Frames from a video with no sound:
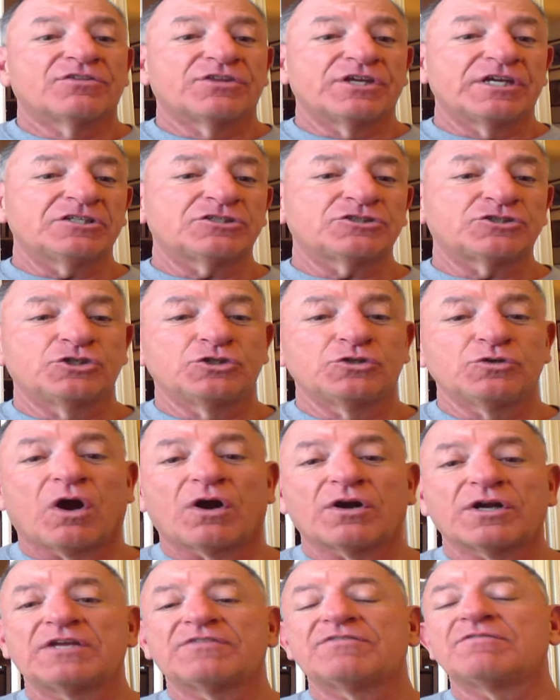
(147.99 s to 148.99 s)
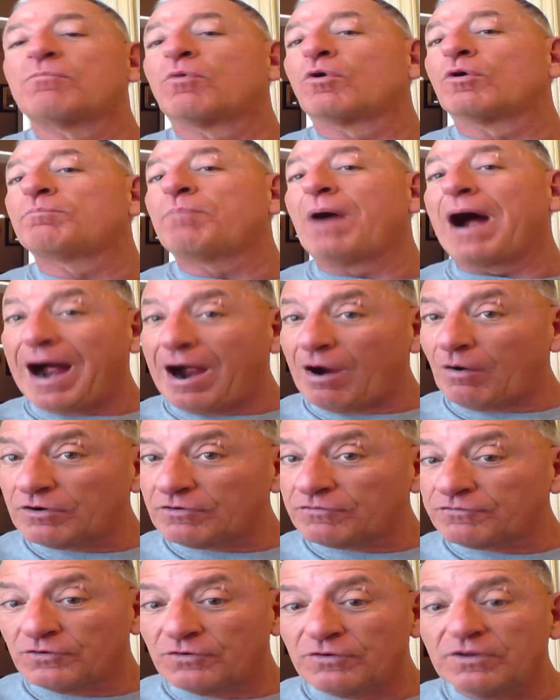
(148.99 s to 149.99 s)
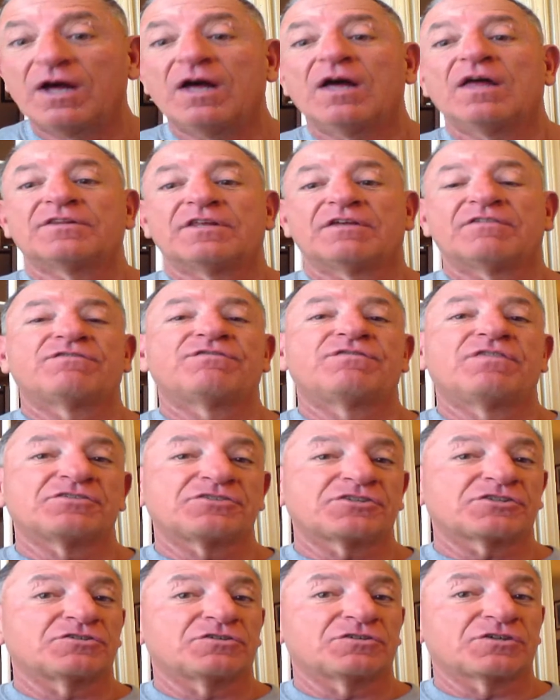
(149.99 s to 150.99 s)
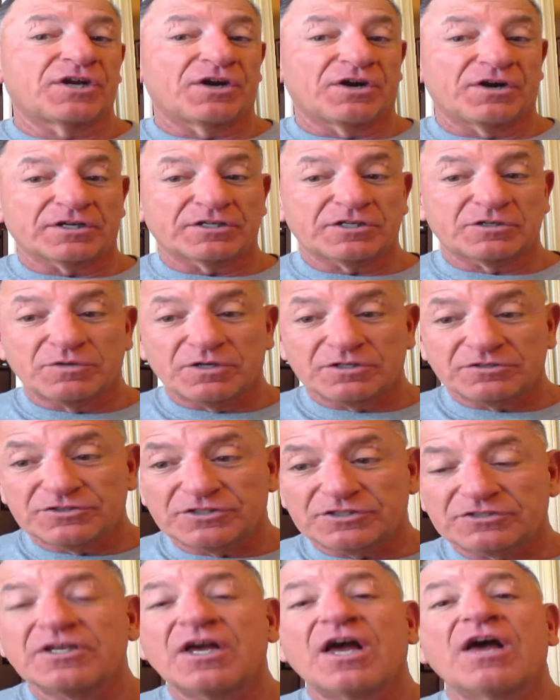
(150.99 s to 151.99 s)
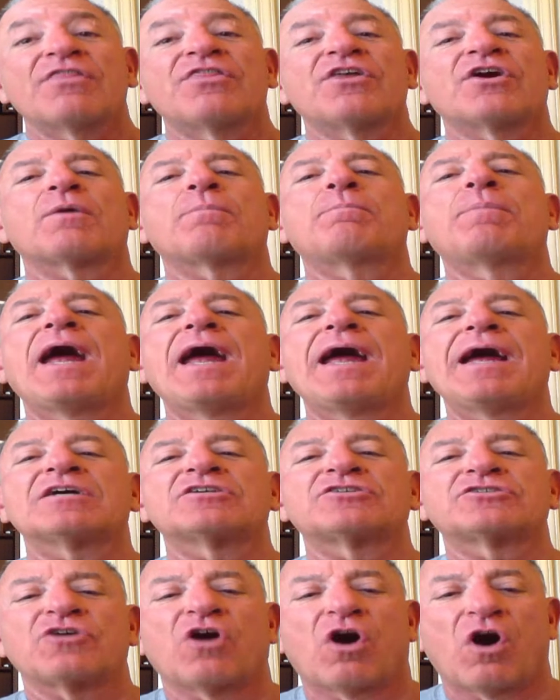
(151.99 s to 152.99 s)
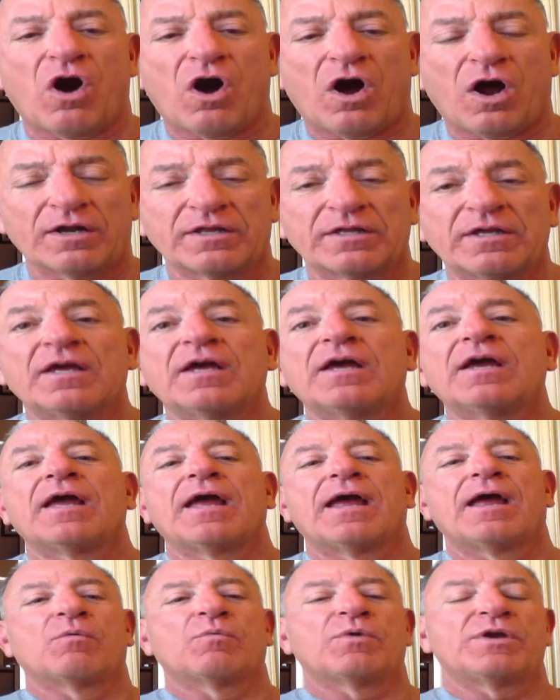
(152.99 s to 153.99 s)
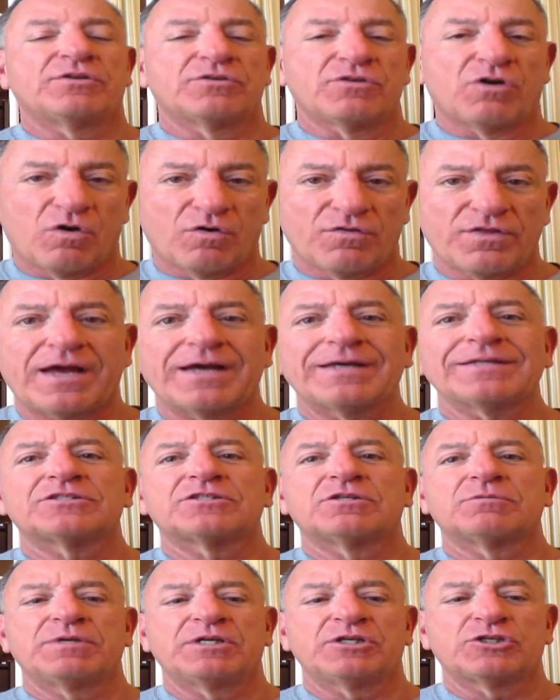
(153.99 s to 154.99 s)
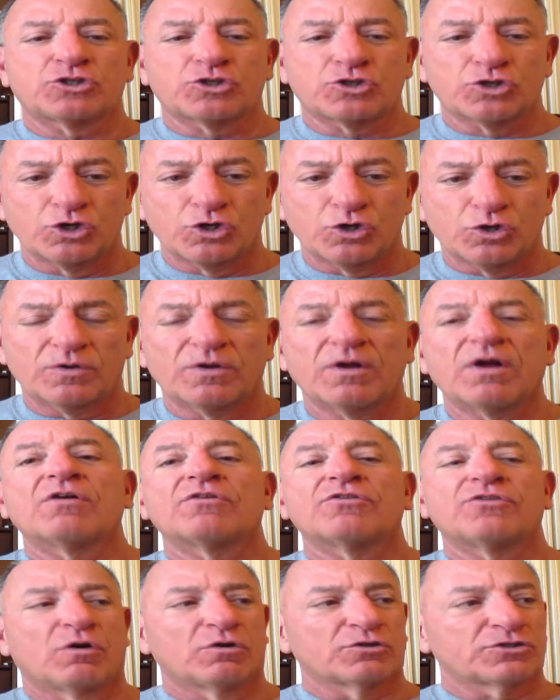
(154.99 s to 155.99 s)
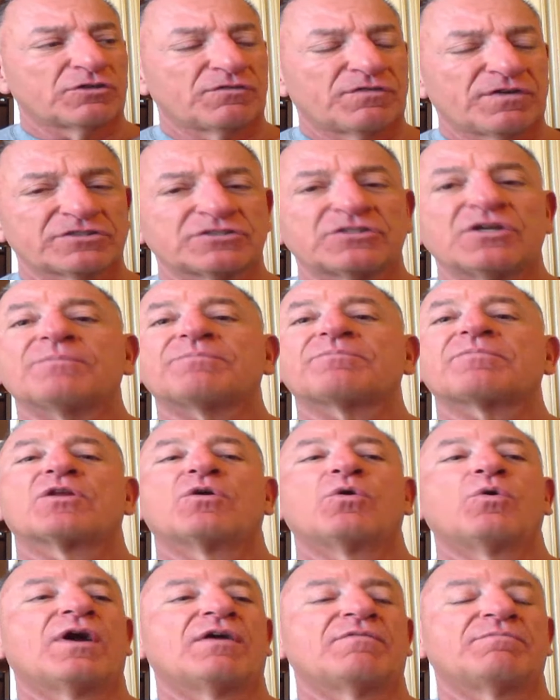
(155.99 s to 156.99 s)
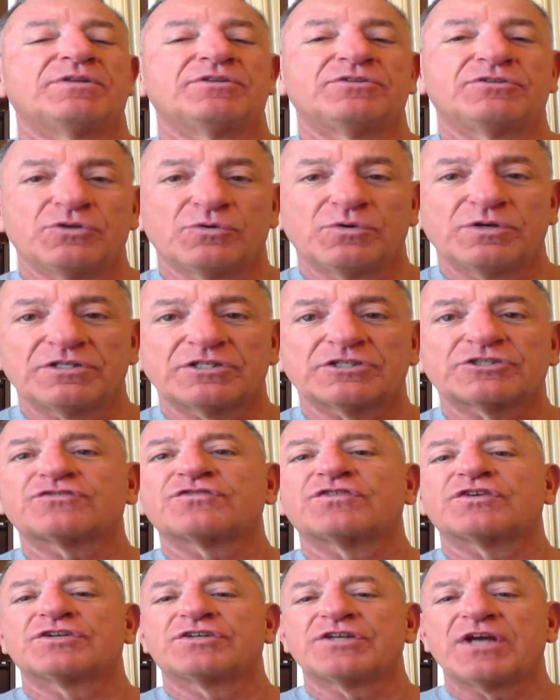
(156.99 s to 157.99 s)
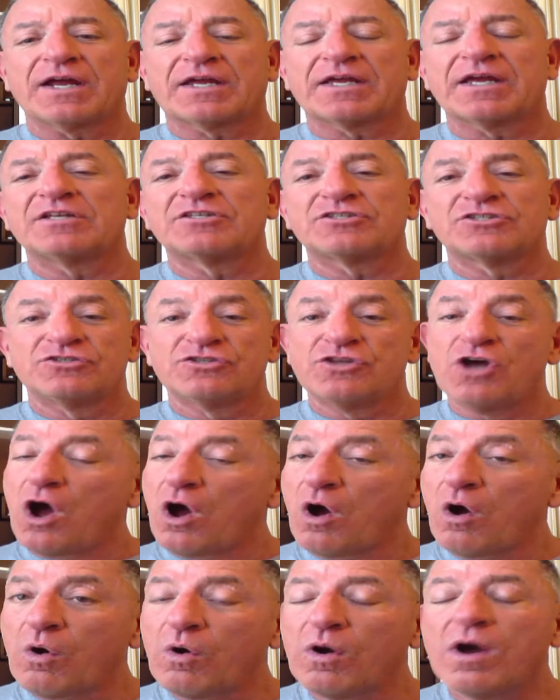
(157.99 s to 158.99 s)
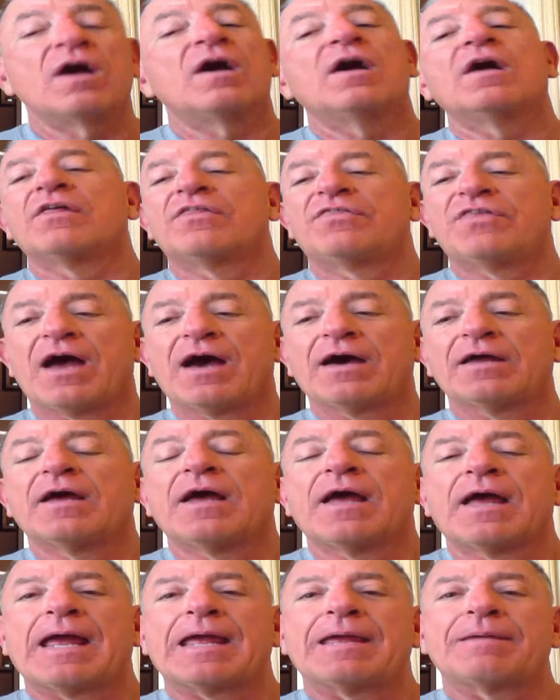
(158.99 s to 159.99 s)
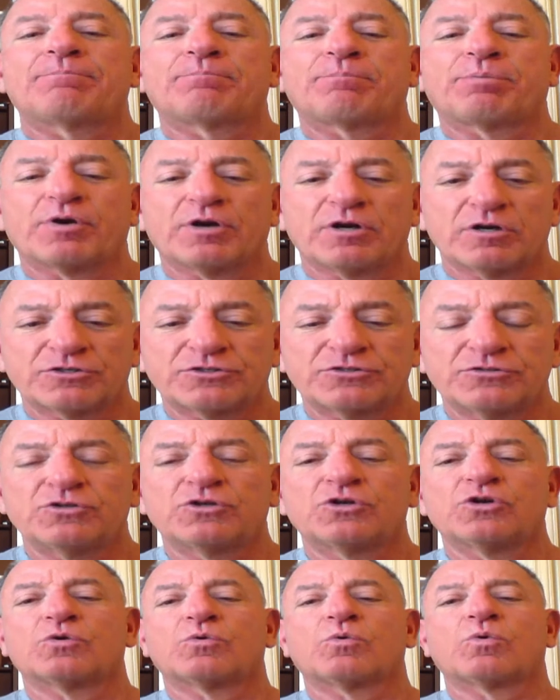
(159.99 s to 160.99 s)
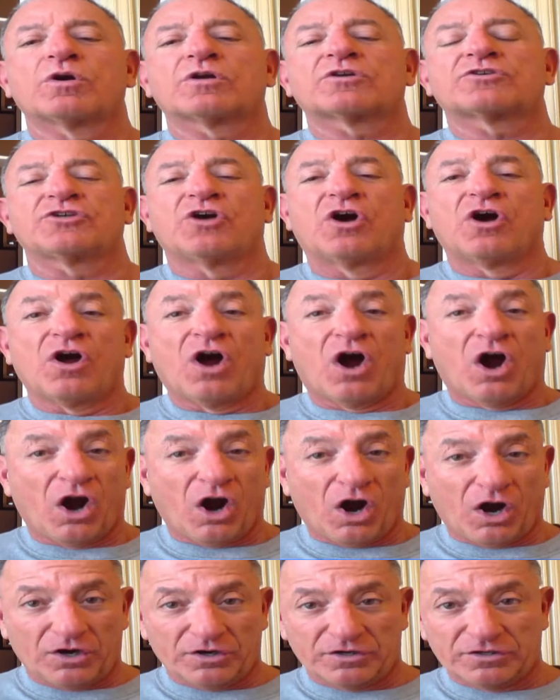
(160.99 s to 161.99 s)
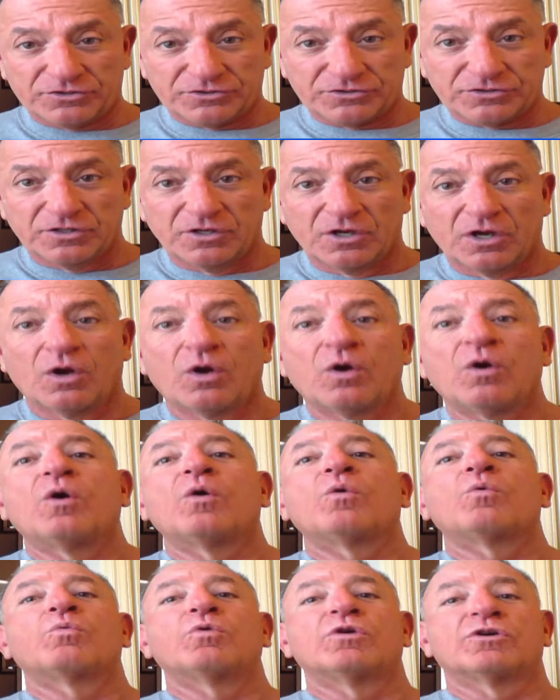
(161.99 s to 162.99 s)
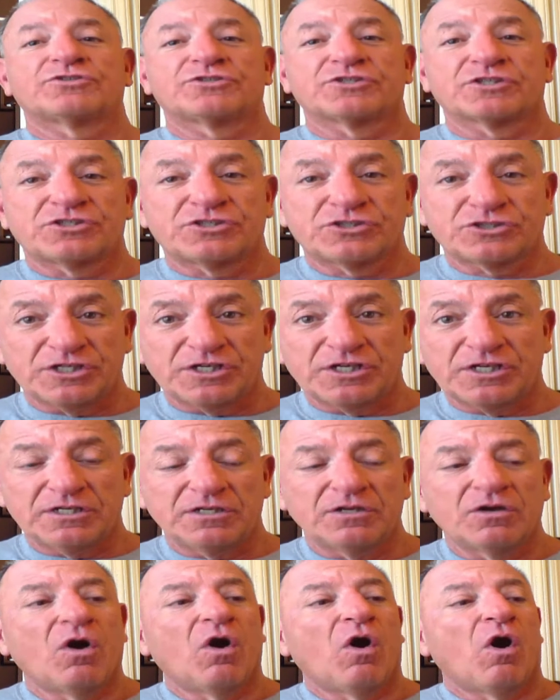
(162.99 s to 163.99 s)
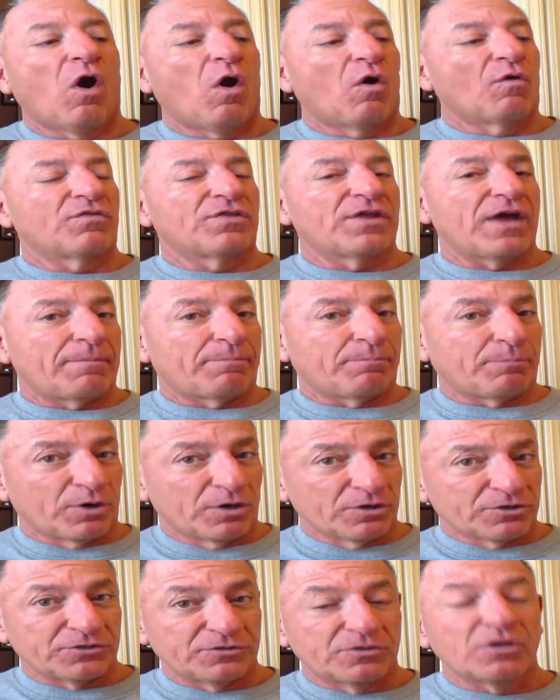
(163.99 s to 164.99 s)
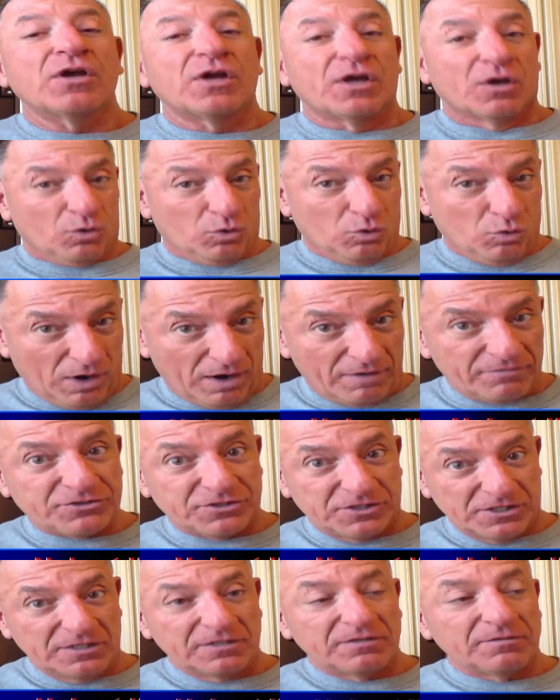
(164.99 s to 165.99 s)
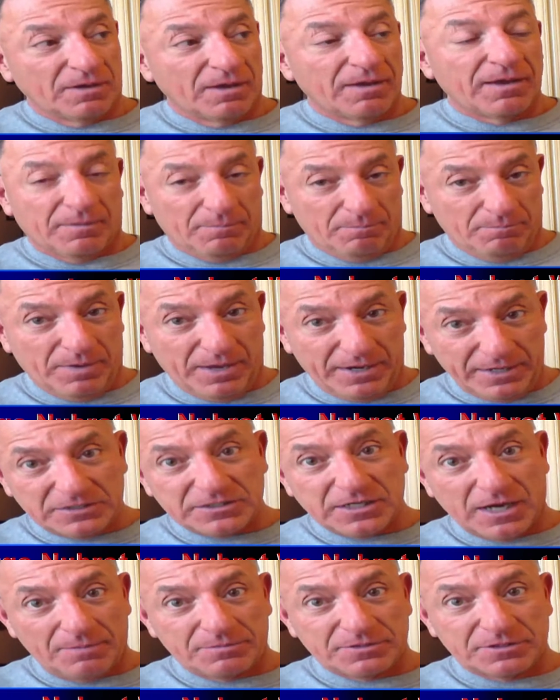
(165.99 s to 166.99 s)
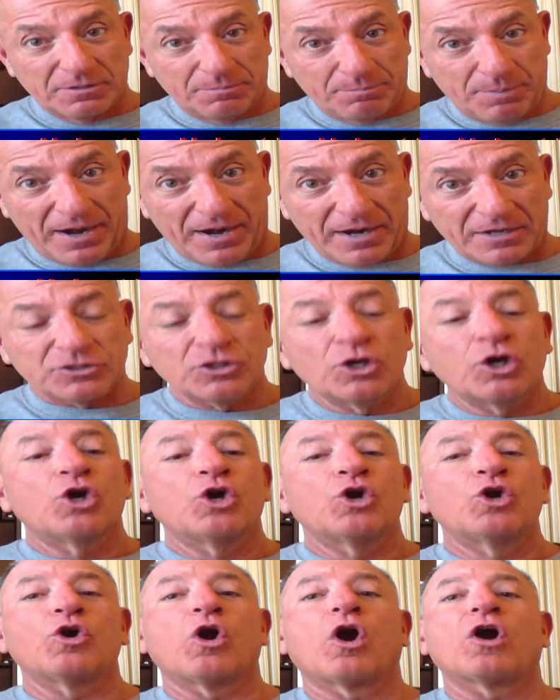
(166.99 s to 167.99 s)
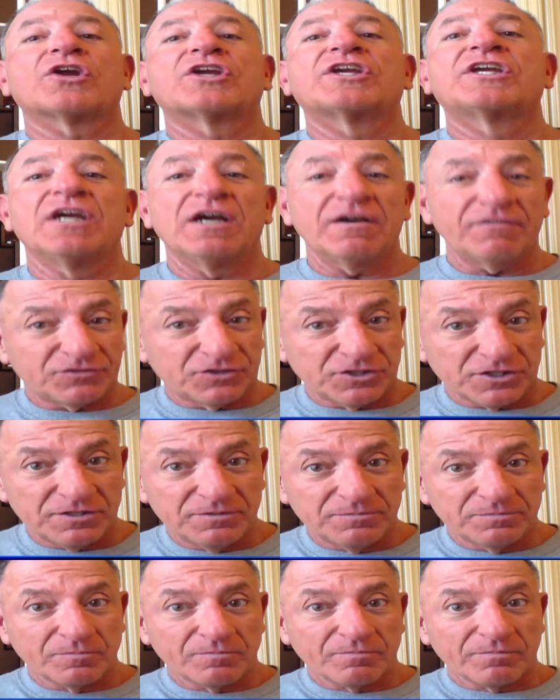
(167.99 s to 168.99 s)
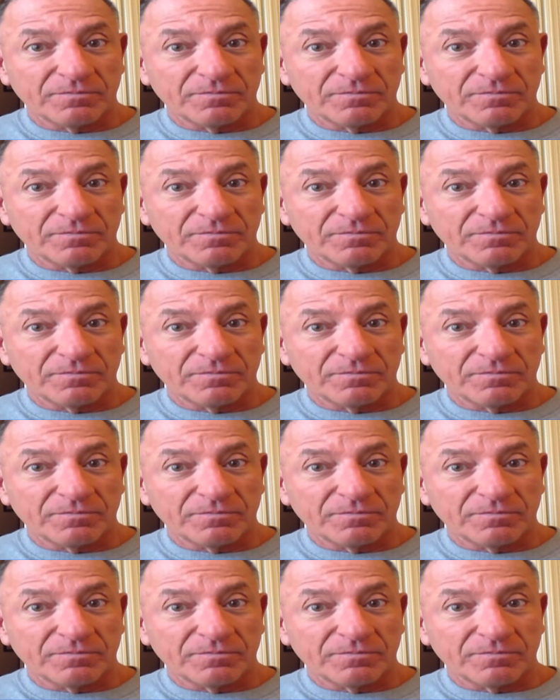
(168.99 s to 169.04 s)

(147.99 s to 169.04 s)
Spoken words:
These two are even more powerful than physical characteristics that are passed on. And we know that to be true. Those of us who have been doing this for decades know that a person who works hardest will succeed over that person who I've seen many times in the past who are gifted.